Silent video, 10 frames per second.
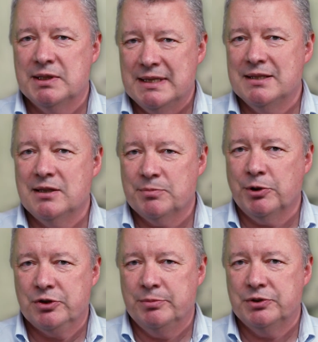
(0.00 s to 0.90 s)
as easy as
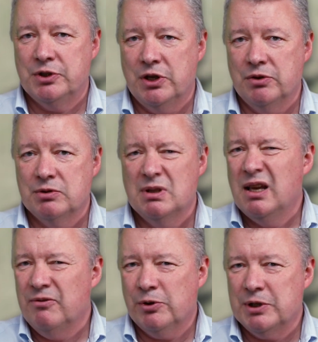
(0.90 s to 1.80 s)
possible to use.
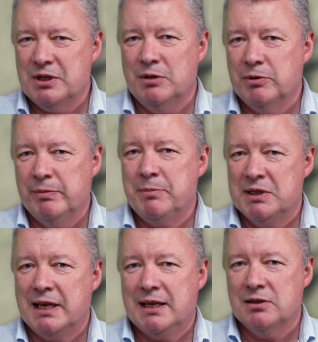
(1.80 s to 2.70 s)
For example, maybe
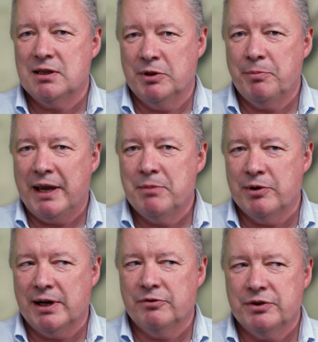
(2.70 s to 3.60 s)
taking some of the
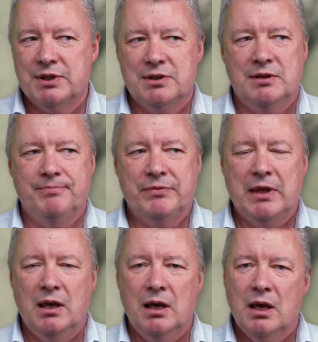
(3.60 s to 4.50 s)
paper out of the system.
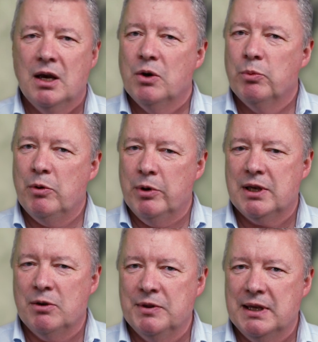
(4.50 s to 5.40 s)
We're
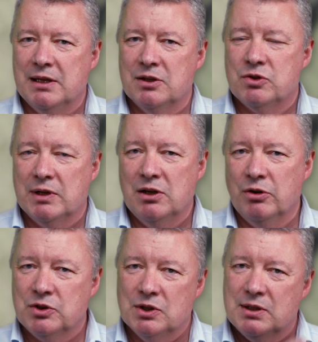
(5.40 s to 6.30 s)
working with the industry,
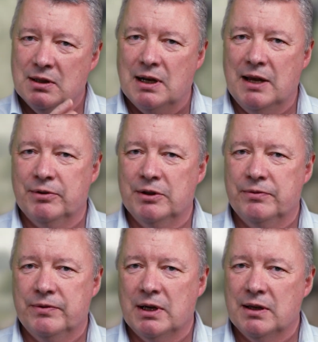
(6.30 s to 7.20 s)
not just at the level
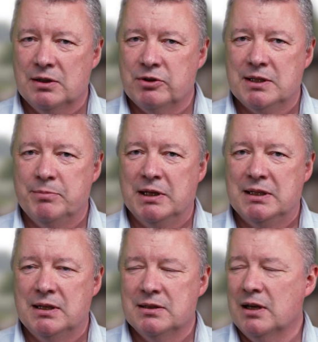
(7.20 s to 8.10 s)
of the
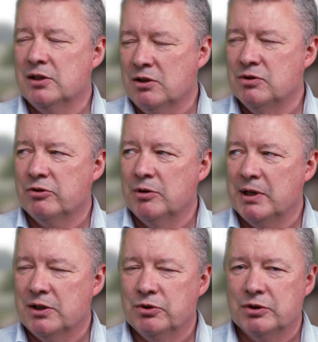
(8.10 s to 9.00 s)
Traceability Design User Group
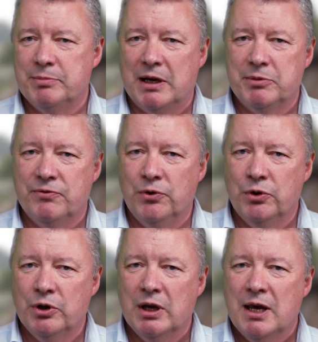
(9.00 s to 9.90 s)
that I talked about
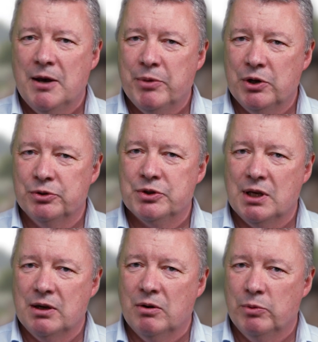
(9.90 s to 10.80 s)
before, but
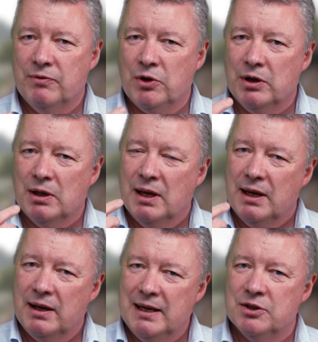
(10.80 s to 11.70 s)
also we've got
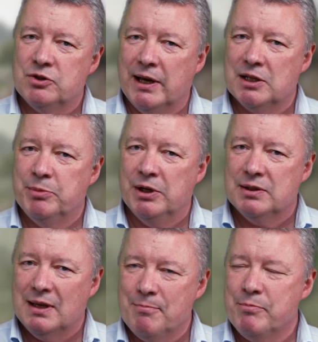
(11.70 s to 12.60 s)
industry
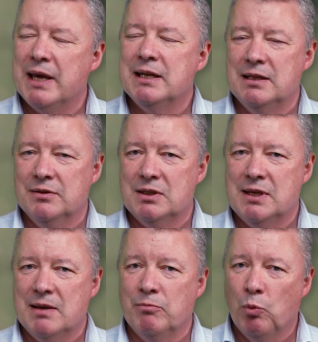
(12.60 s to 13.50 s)
experts embedded in the
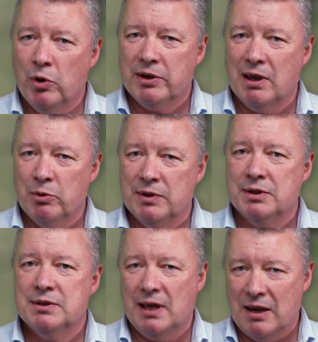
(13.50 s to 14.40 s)
team working with
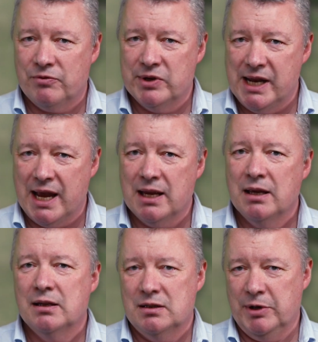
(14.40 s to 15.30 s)
us every day
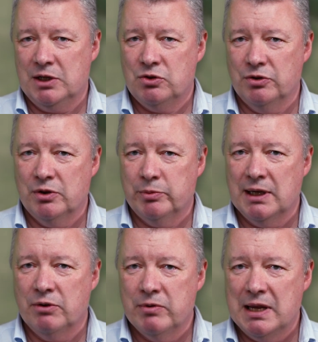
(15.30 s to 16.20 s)
to make sure that
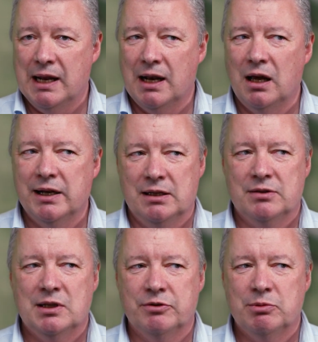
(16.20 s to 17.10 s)
we're really aligning
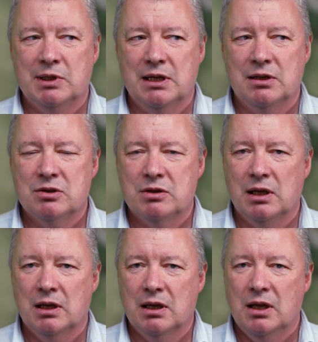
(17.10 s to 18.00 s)
ourselves with the
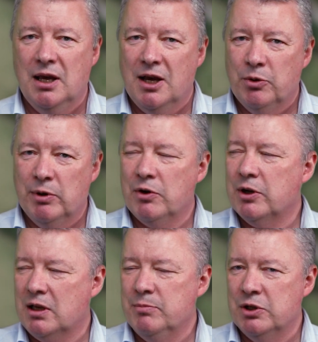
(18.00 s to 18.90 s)
industry. We've got
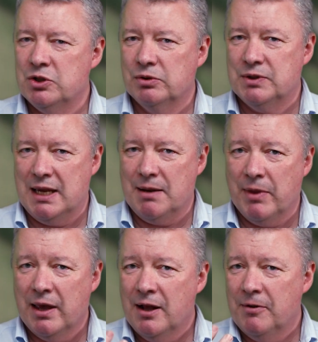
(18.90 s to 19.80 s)
a commercial
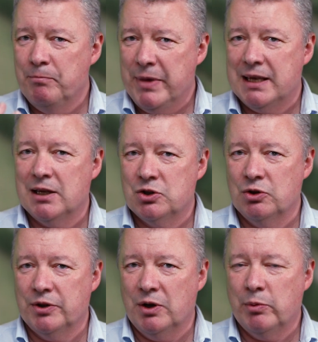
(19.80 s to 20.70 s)
team making
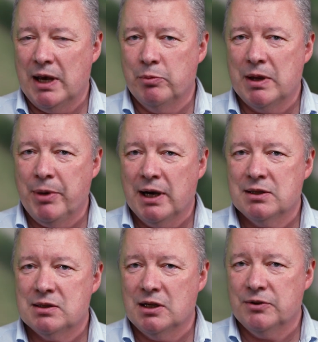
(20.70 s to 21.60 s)
sure that where we buy
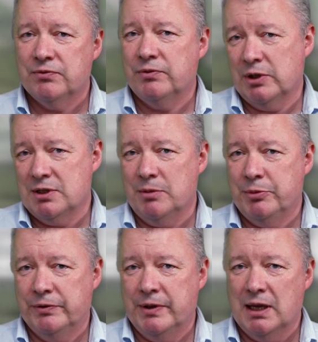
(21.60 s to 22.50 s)
stuff, for
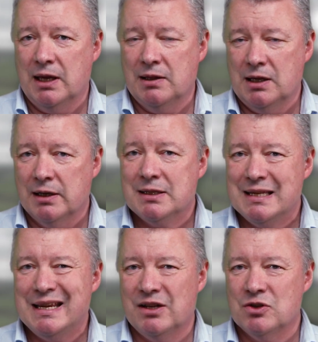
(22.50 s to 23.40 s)
example the IT
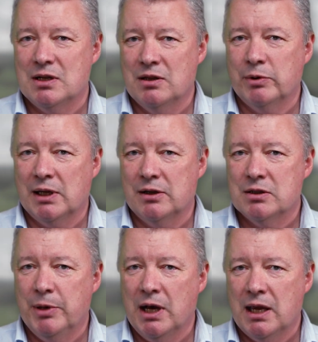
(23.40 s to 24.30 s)
engine that we're going
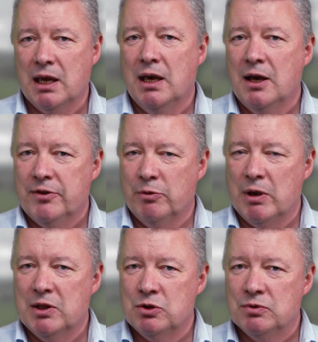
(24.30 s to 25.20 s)
to buy, that
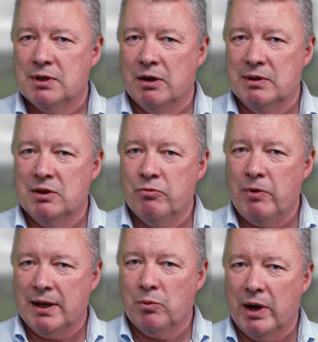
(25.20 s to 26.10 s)
we do so in the
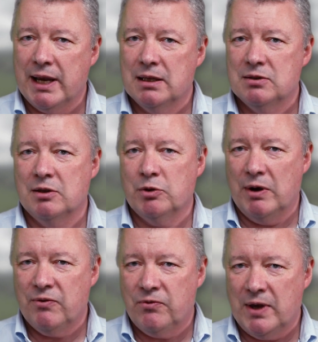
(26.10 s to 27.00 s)
right way so that
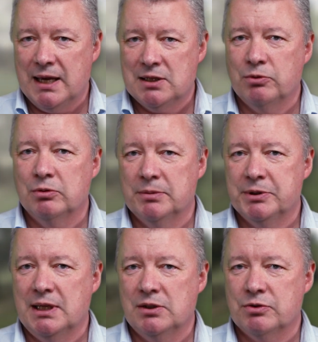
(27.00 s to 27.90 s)
we're fair to all the
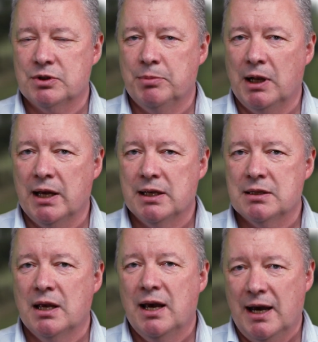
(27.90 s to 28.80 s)
potential
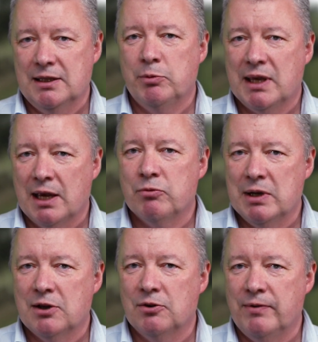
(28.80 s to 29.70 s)
suppliers and that we get
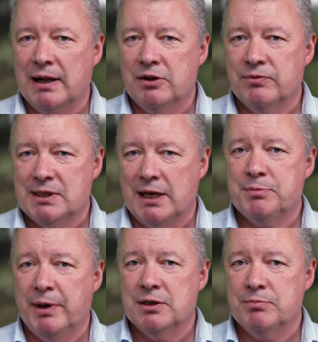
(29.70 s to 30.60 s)
really good value for
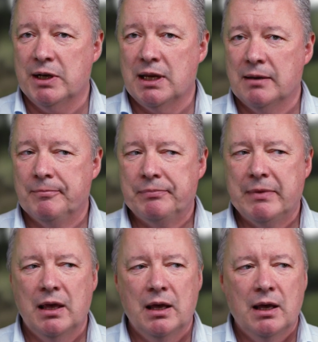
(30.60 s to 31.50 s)
taxpayers' money.
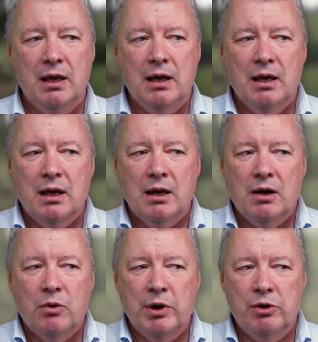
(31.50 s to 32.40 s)

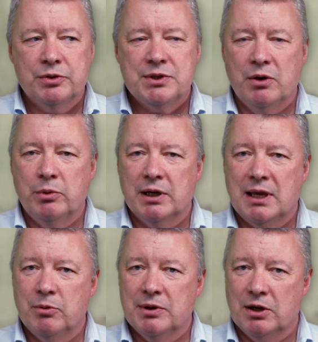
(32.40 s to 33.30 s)
We're also
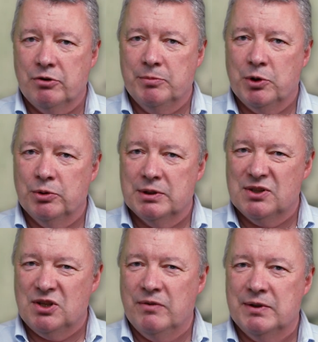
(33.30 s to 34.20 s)
working with a group called
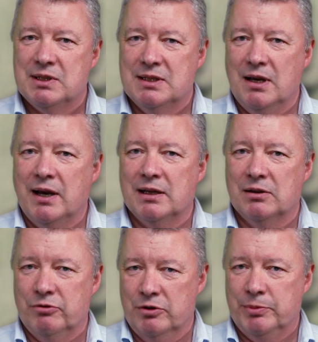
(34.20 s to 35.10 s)
Service
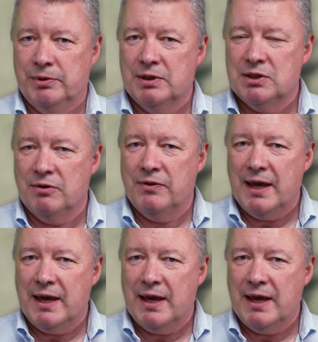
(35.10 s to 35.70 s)
Design Group, and